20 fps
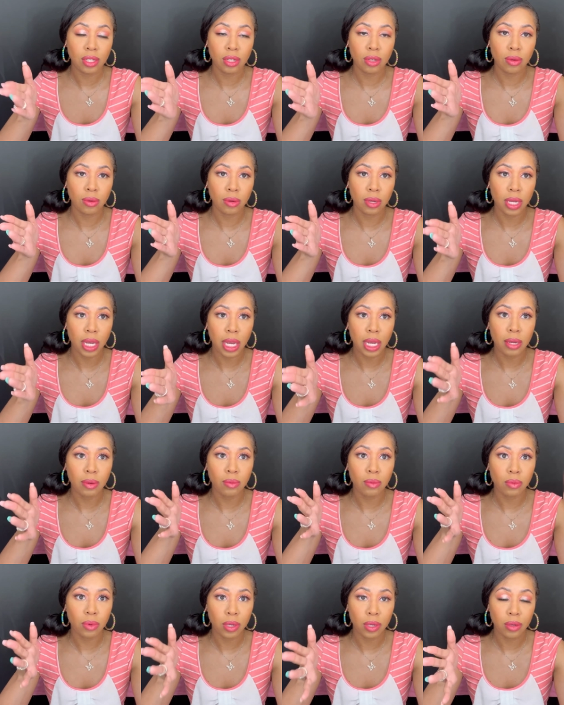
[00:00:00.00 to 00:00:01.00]
create
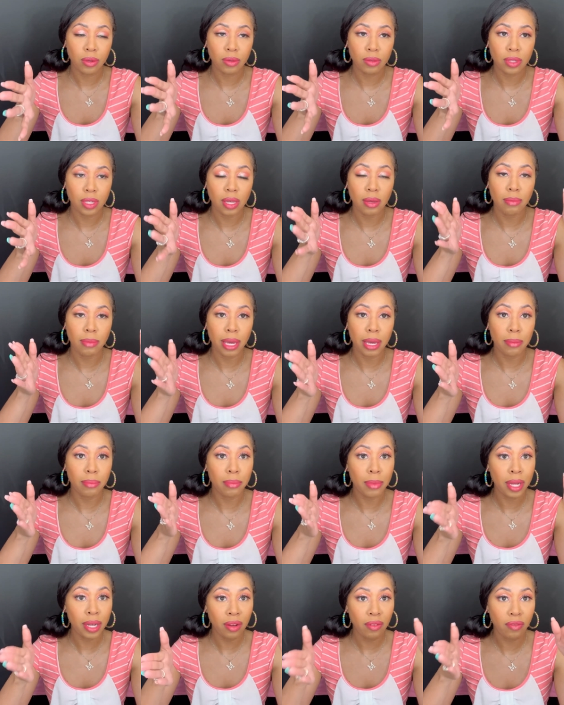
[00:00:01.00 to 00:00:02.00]
Reels and make
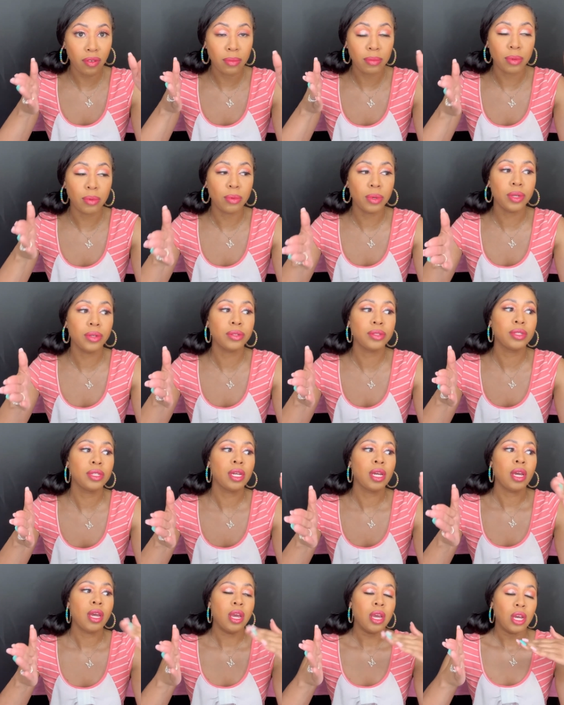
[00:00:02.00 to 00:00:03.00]
money from the Reels.
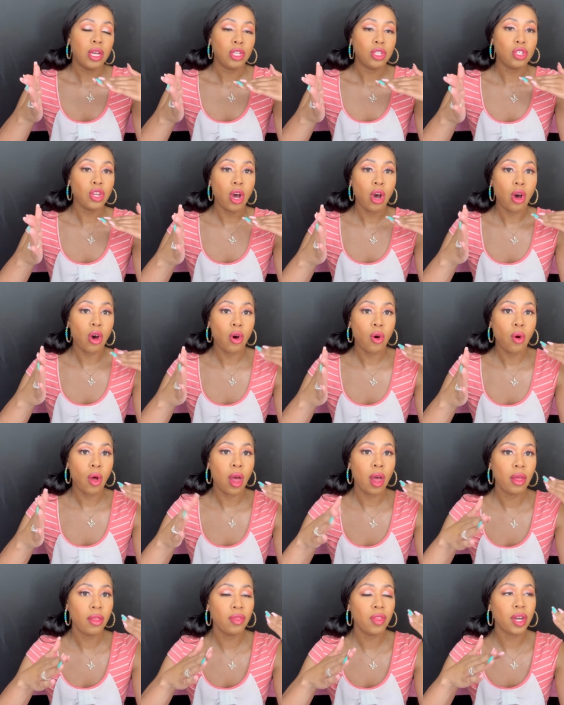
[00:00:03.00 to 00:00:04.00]
So
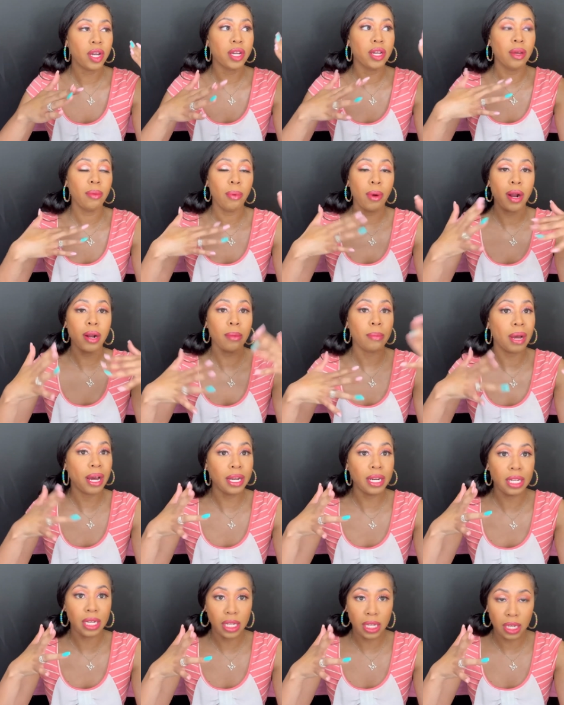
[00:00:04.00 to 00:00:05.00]
the good part about
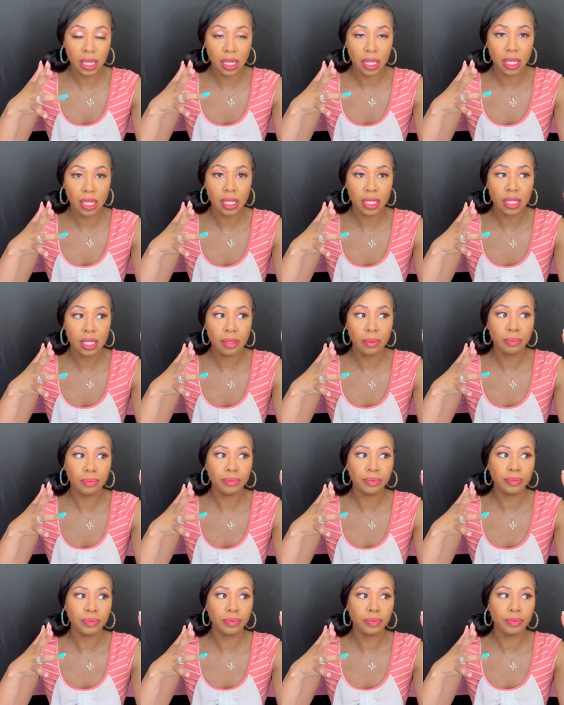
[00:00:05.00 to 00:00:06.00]
it is,
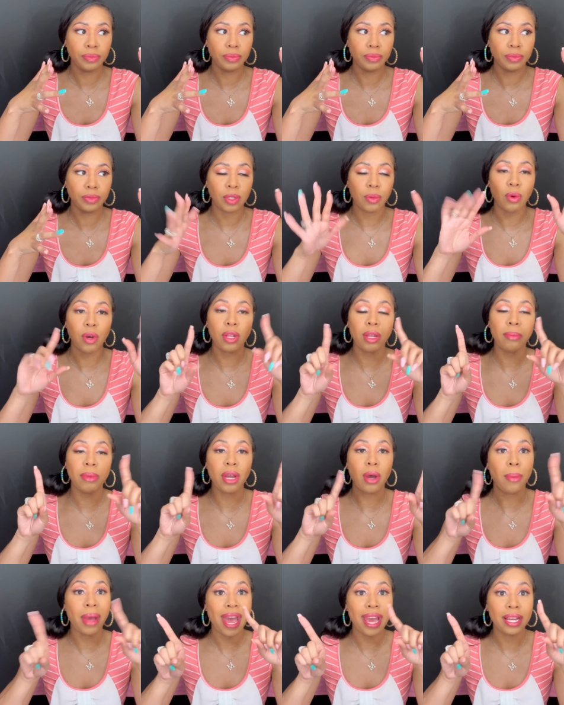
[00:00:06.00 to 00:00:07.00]
well, let me
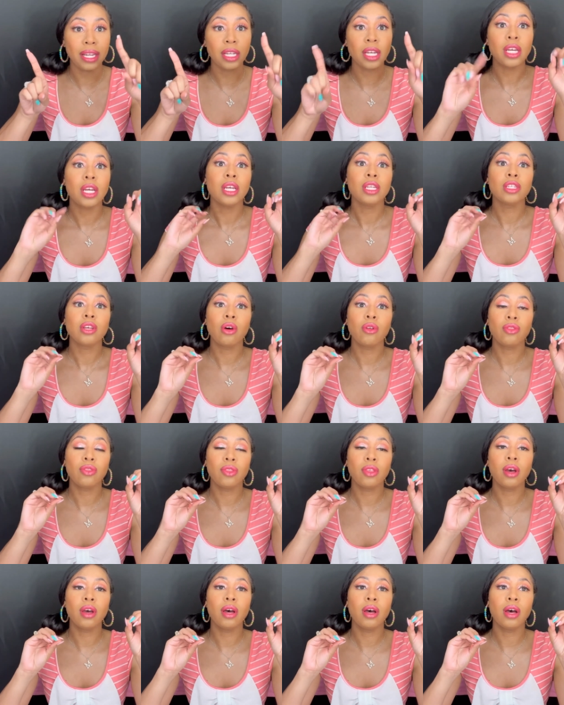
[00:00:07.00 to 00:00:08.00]
go back.
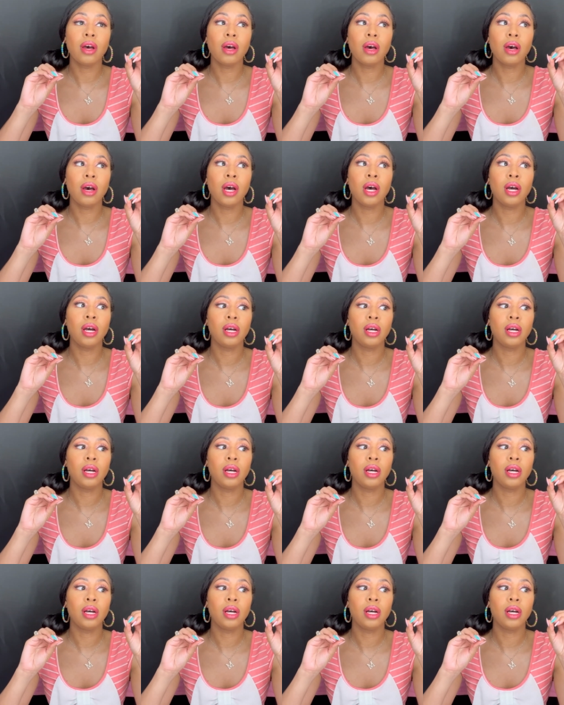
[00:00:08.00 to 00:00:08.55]
So